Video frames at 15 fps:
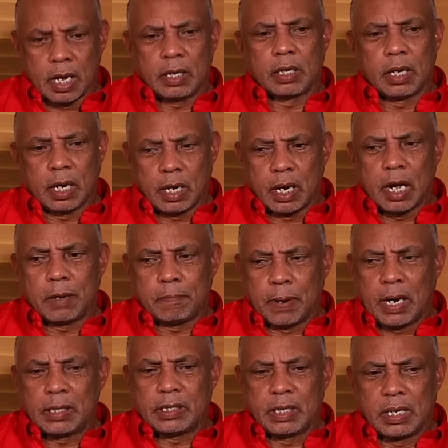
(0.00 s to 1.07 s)
at that
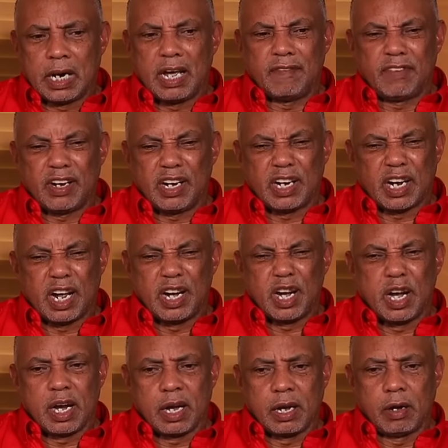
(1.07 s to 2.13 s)
particular event.
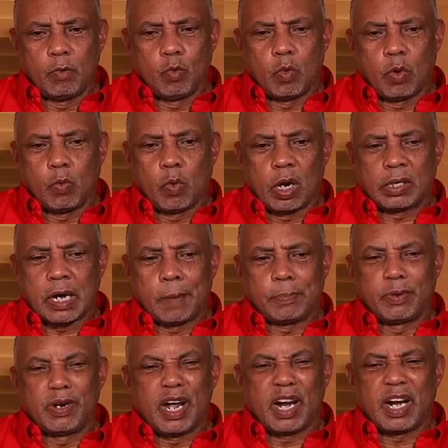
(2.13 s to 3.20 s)
And what
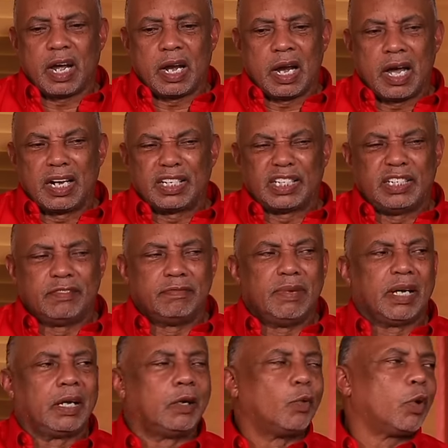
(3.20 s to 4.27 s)
happened at that dance even
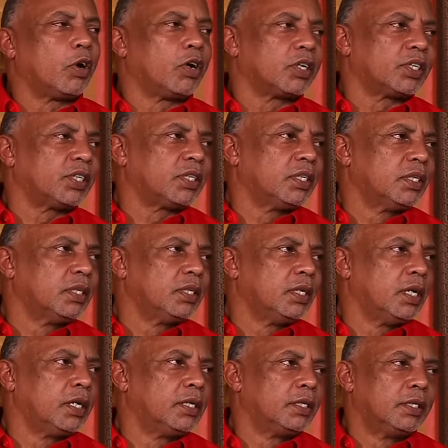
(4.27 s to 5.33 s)
made it worse,
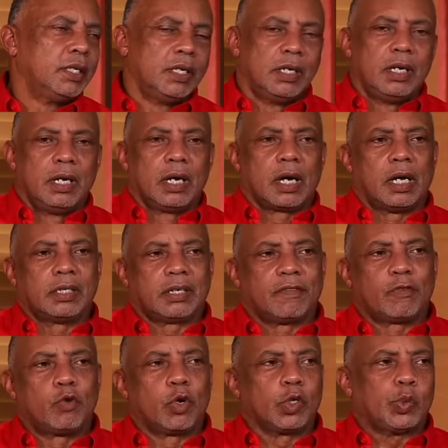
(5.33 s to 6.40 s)
you know. Because,
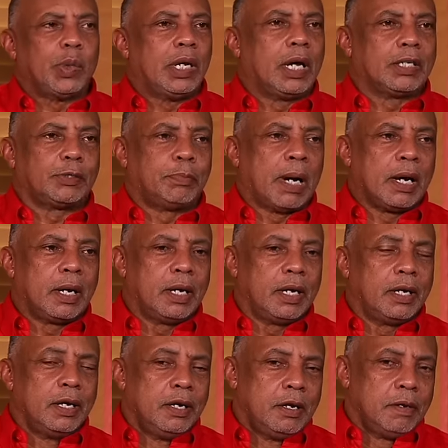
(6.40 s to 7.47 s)
of course, we lost badly.
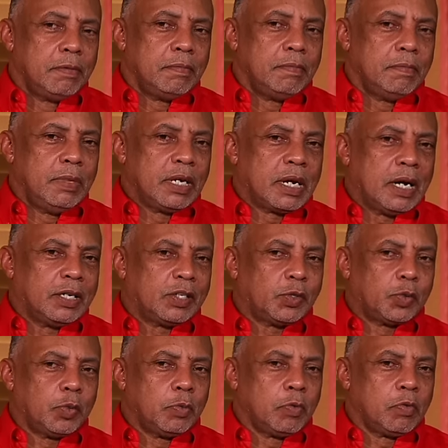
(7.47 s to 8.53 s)

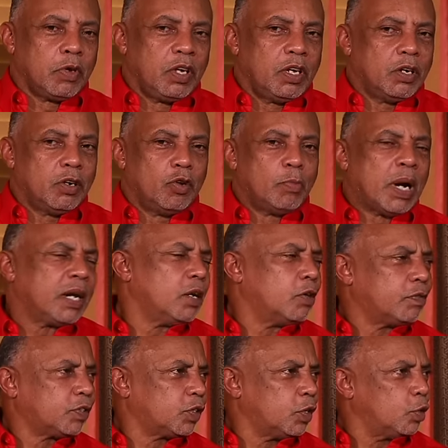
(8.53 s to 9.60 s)
Because, you know, nobody
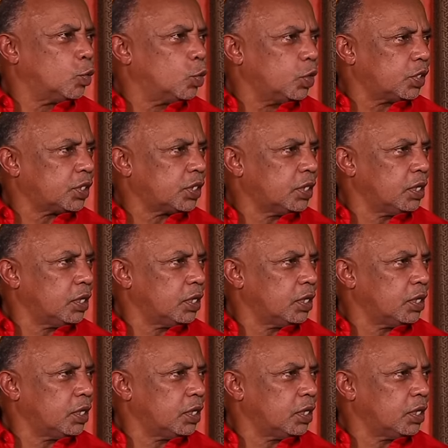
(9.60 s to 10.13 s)
loves to lose.